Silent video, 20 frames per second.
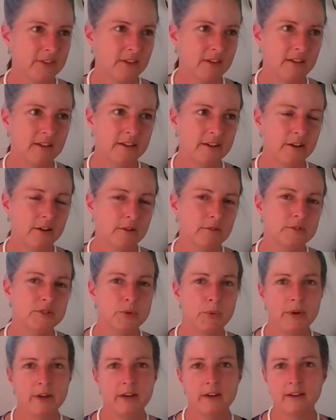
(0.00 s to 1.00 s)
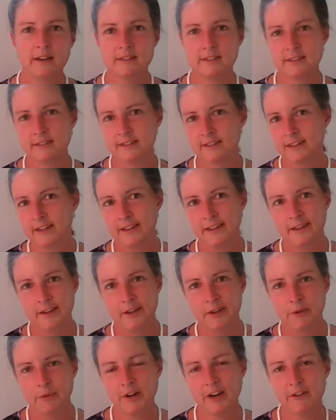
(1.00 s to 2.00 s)
you know, tweet it,
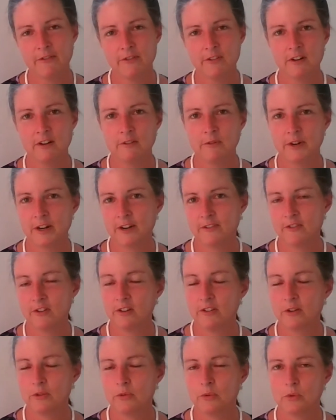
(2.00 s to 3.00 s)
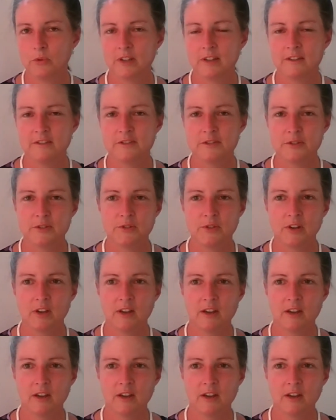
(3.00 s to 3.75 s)
whatever all the cool kids are doing.